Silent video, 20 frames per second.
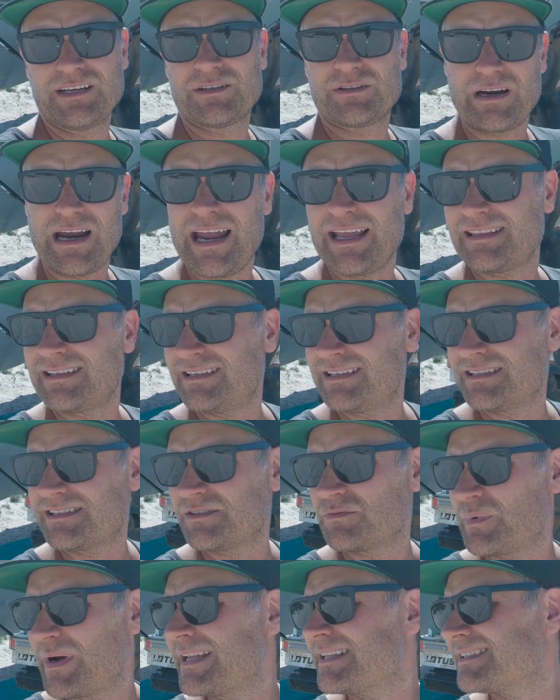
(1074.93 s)
Granted,
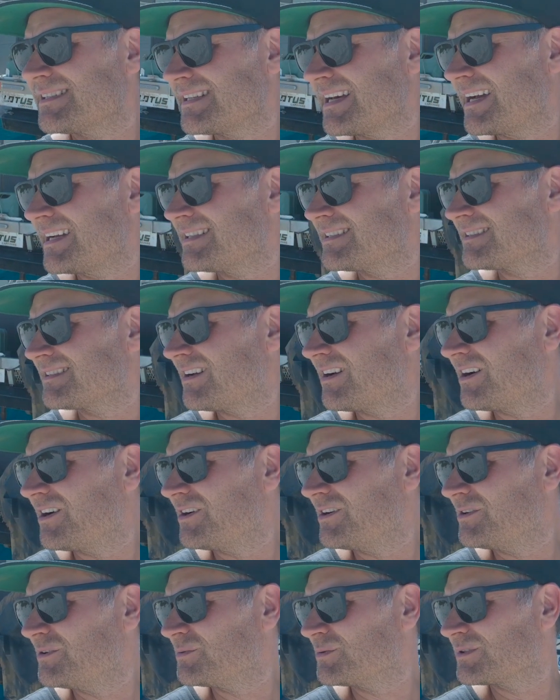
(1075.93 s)
it's a Wednesday,
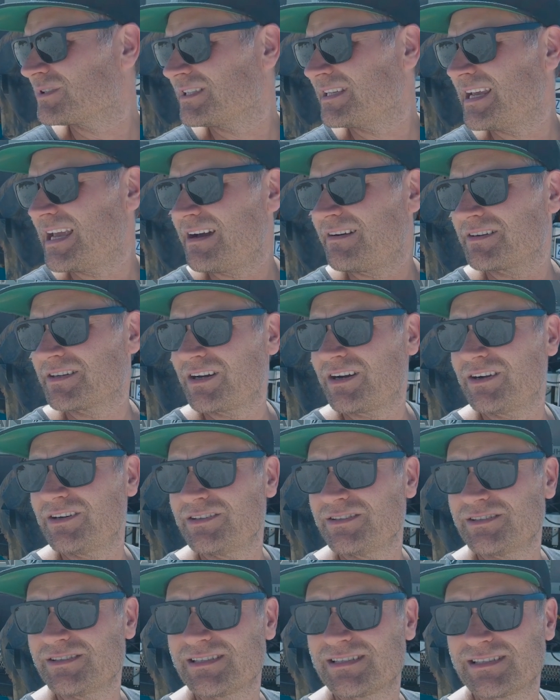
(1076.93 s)
so we'll see how it
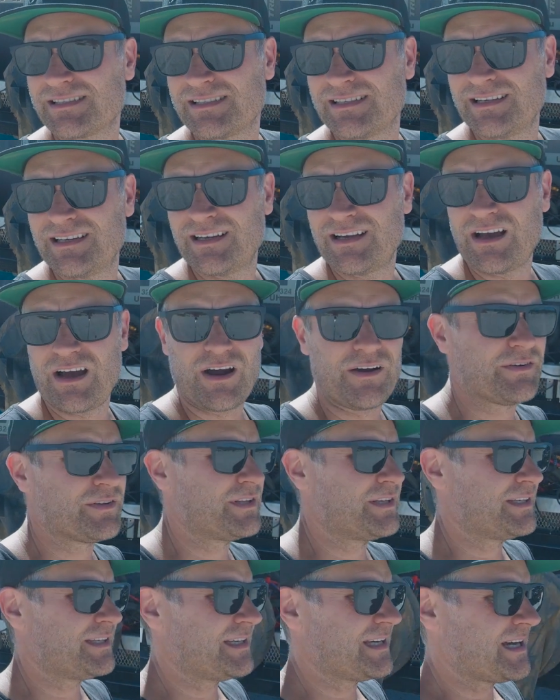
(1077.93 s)
goes over
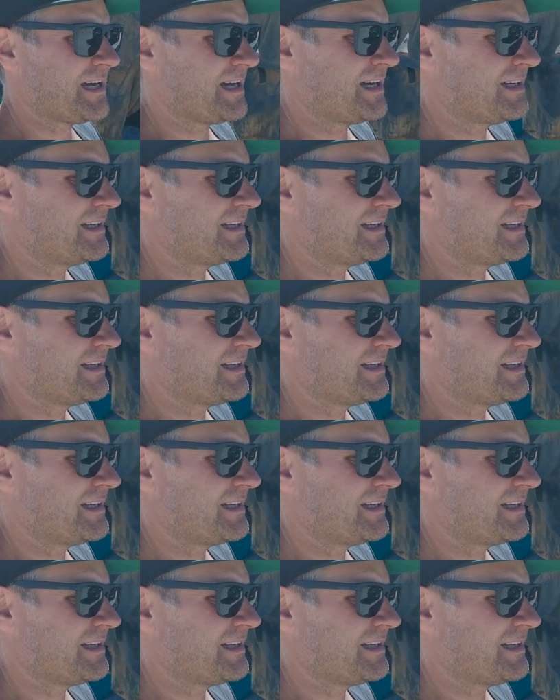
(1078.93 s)
the